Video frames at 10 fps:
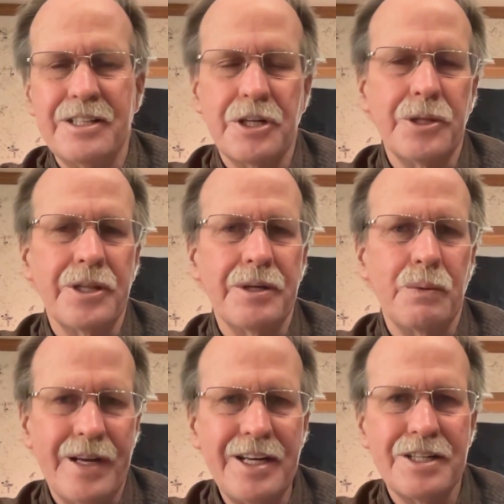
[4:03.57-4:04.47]
So
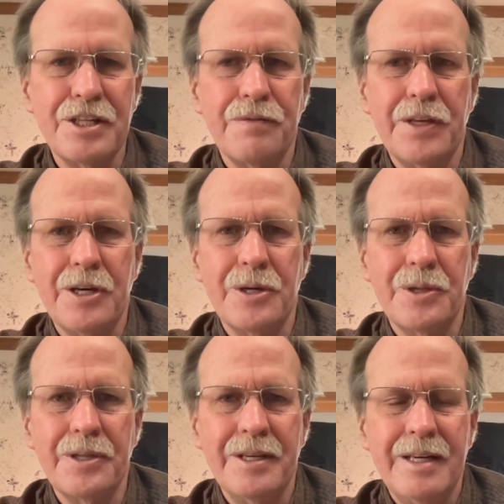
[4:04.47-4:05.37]
the radius of the
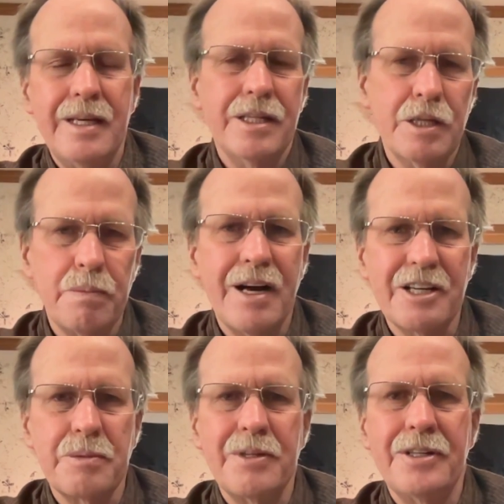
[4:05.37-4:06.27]
Earth is
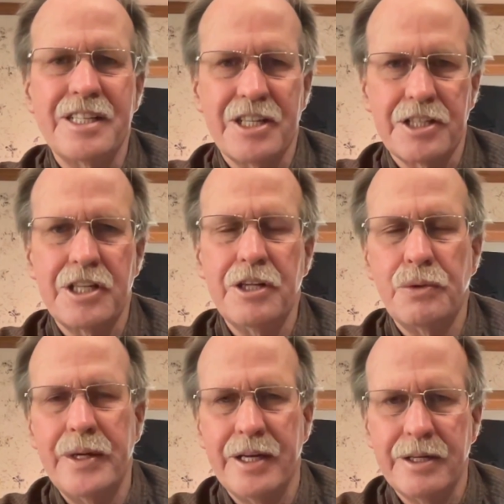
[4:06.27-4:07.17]
approximately
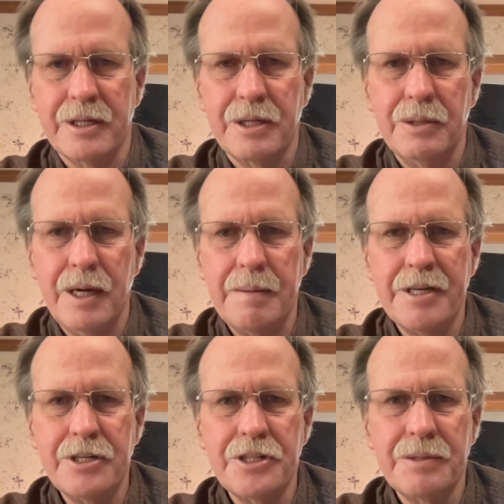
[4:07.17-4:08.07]
6,300
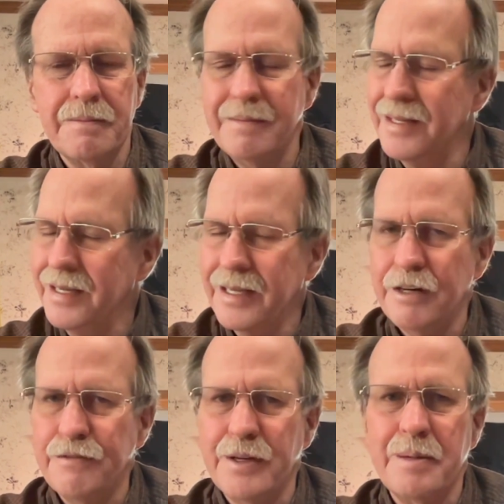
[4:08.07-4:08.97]
kilometers.
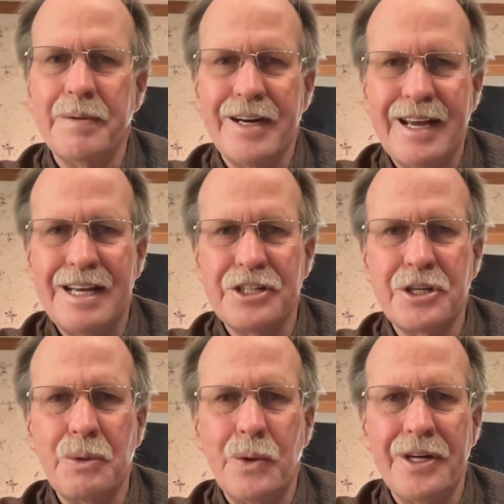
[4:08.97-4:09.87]
And if anybody
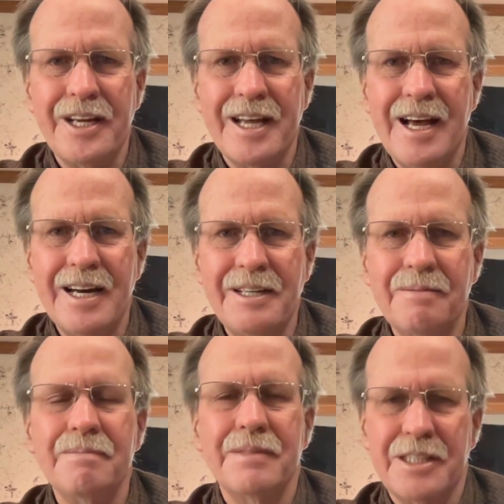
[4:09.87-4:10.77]
asks you where you got
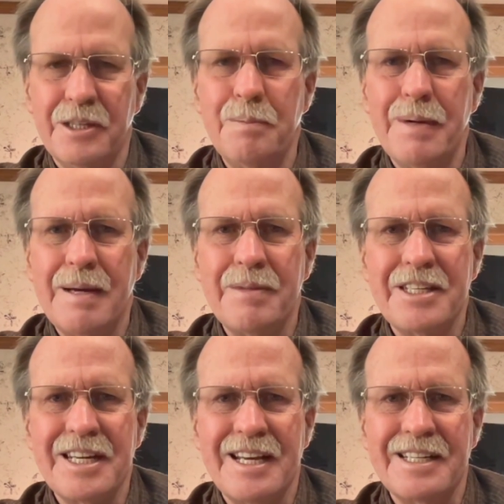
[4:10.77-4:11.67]
it, tell them Bob
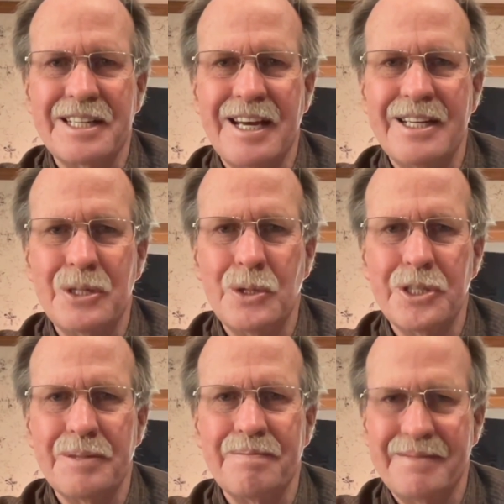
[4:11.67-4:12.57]
the Science Guy
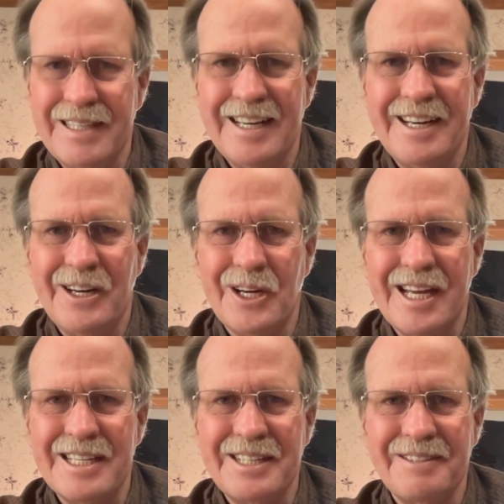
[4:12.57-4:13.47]
told you. Take care,
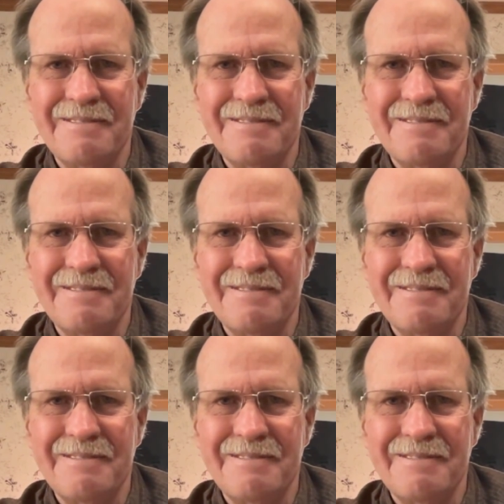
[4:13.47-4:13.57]
guys.